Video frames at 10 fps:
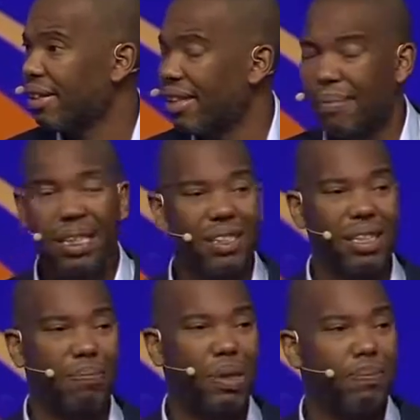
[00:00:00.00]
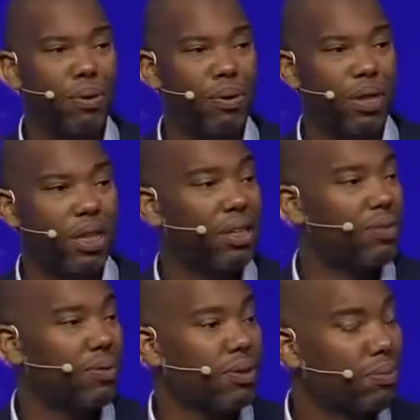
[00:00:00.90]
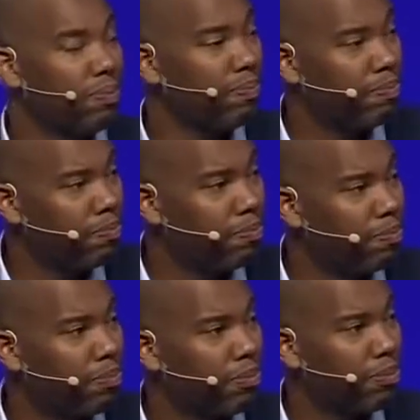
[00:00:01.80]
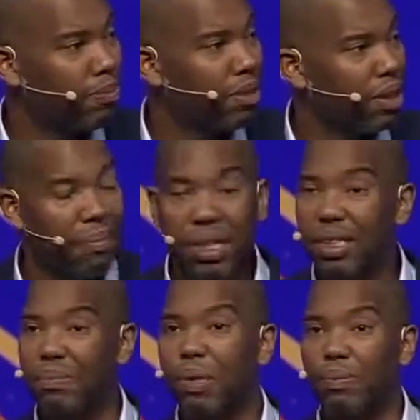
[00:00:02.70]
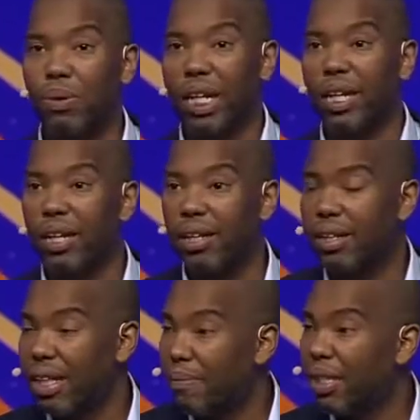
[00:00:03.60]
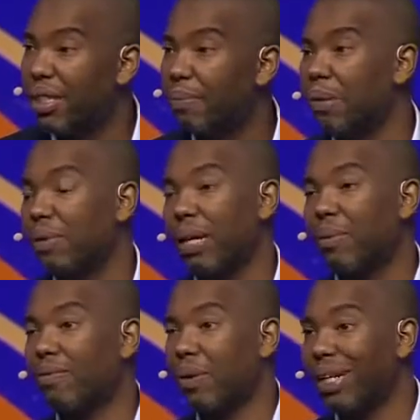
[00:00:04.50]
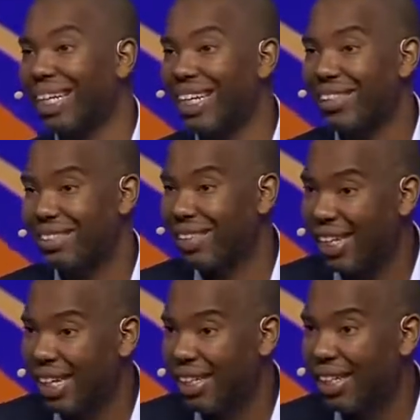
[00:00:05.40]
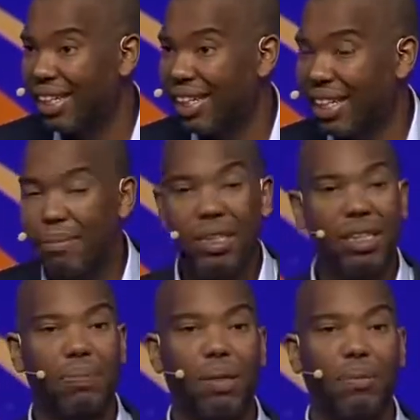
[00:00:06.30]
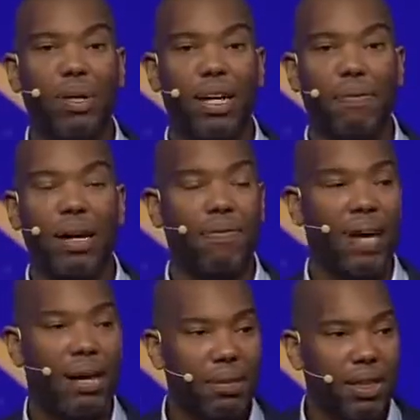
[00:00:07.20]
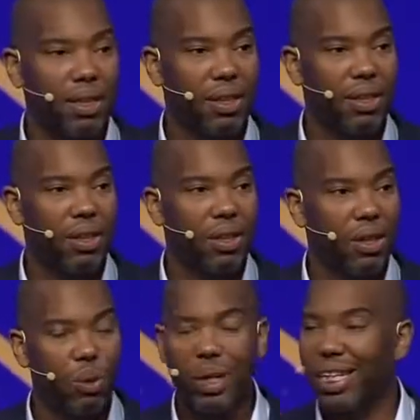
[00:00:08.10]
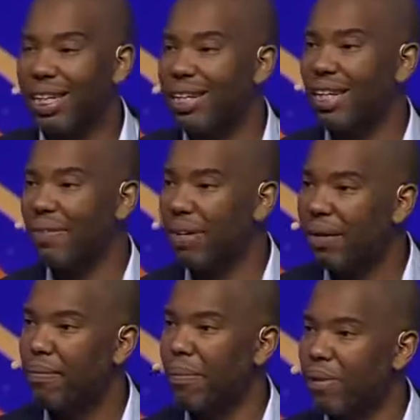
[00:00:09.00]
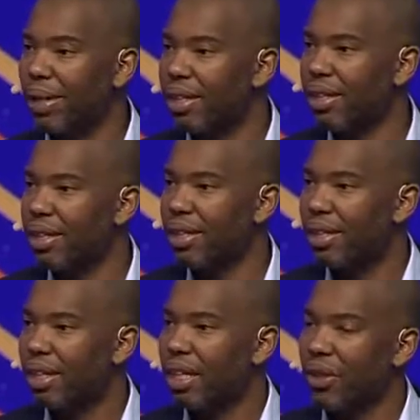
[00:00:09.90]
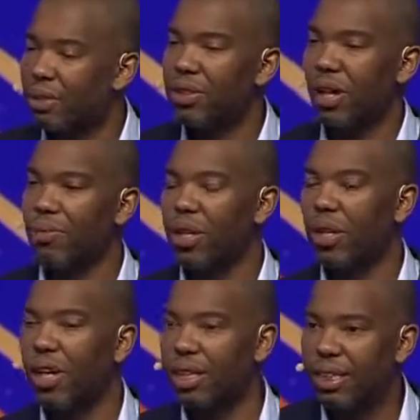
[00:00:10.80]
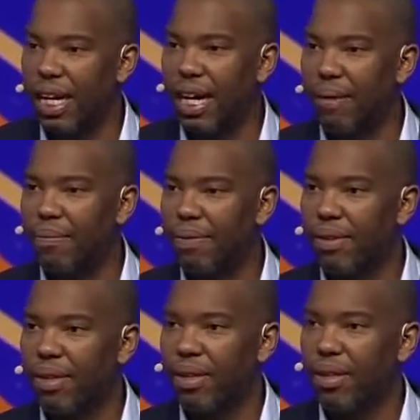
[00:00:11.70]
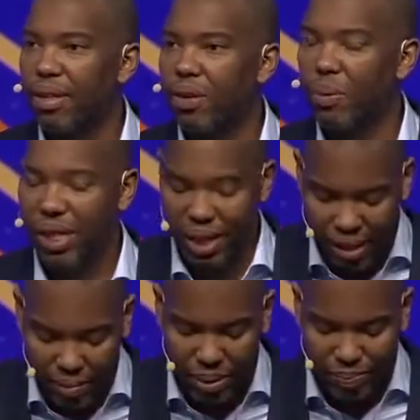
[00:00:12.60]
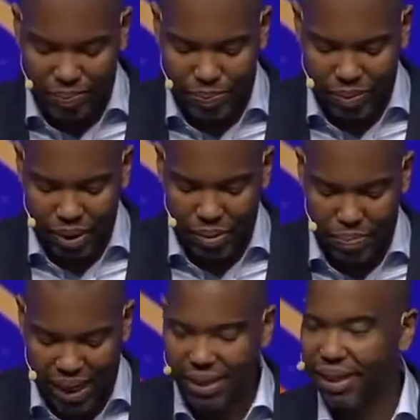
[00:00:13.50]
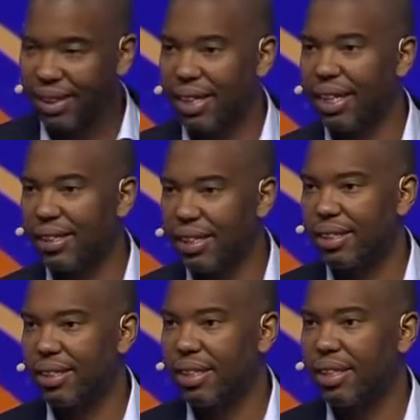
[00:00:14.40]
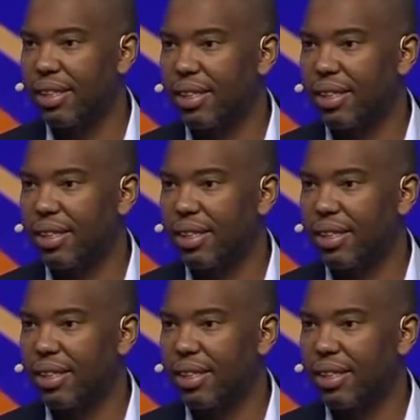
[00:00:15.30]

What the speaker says: That means that there are people in this room. That means there are people here. That means there are people that were voting yesterday. That means there are people in my family who, within living memory, can recall a time when the government basically existed